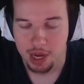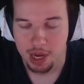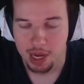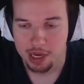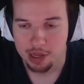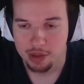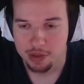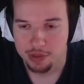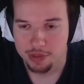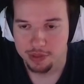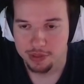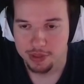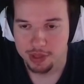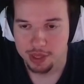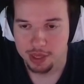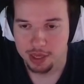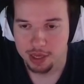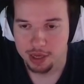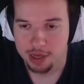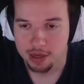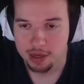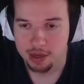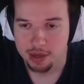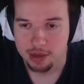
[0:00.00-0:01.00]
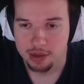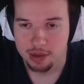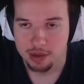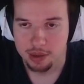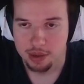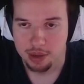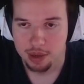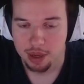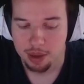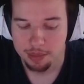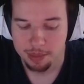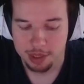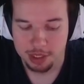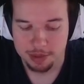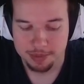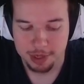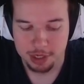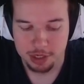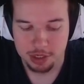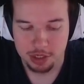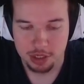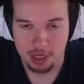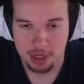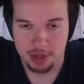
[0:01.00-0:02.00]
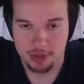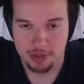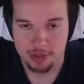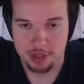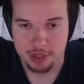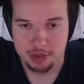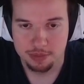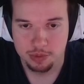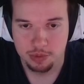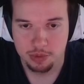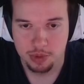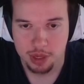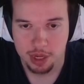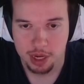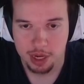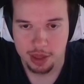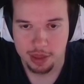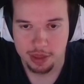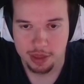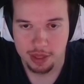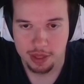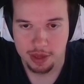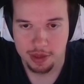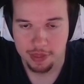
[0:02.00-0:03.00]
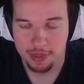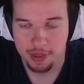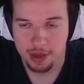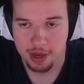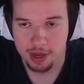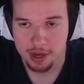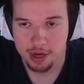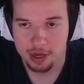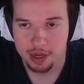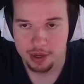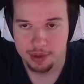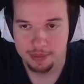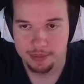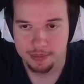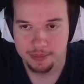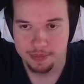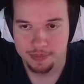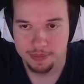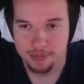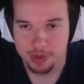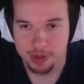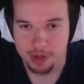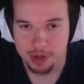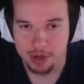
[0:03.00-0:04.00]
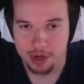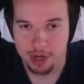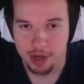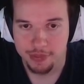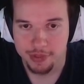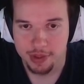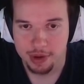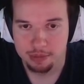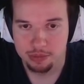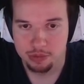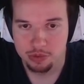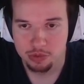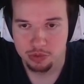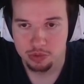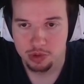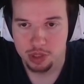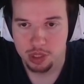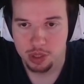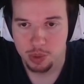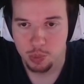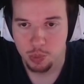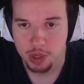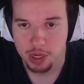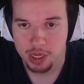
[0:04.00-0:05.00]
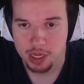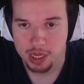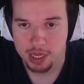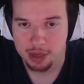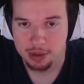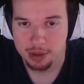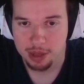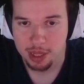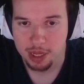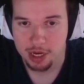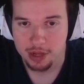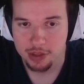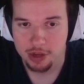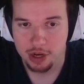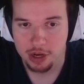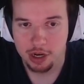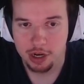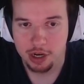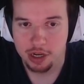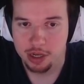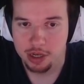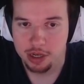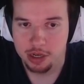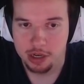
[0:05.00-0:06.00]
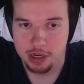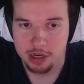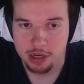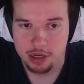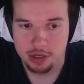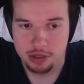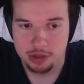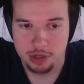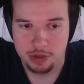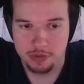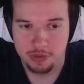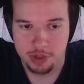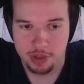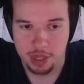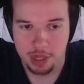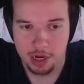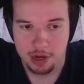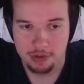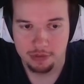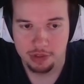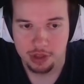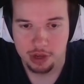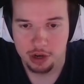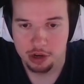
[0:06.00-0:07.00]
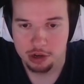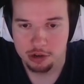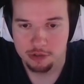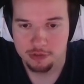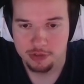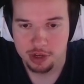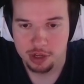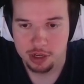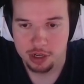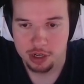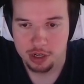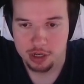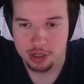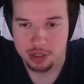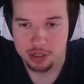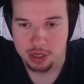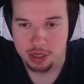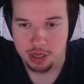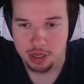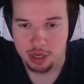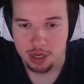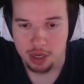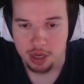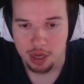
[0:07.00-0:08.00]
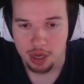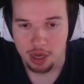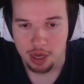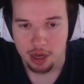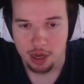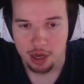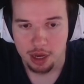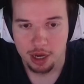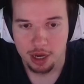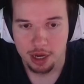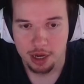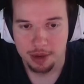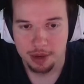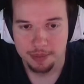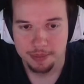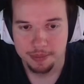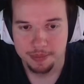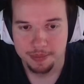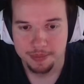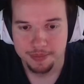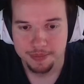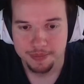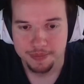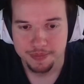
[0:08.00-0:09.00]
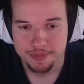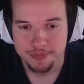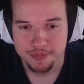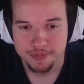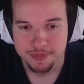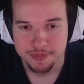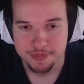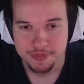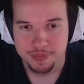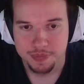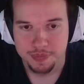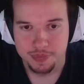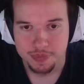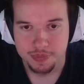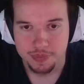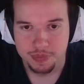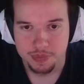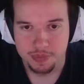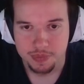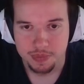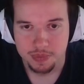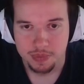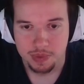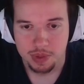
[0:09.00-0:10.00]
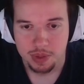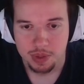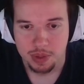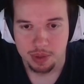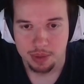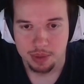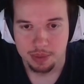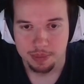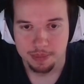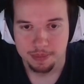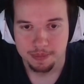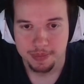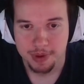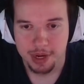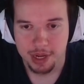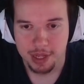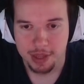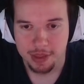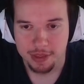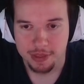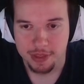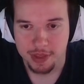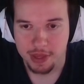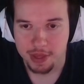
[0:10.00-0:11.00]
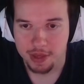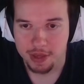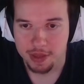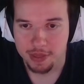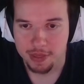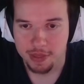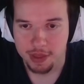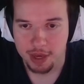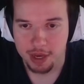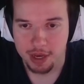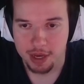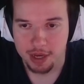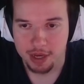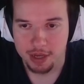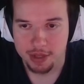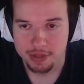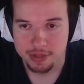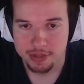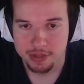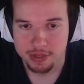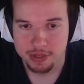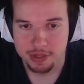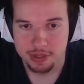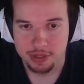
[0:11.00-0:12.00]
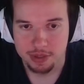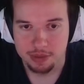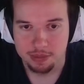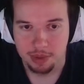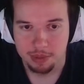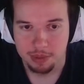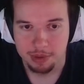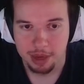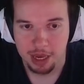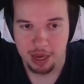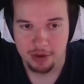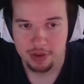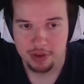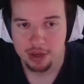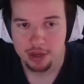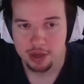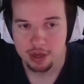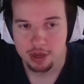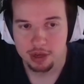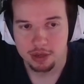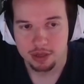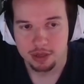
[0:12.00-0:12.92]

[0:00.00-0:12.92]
I don't think, especially at this point, I think that, not that I really want to get a lot of the Guardian cards or even a lot of the Archfiend cards, but I think that maybe having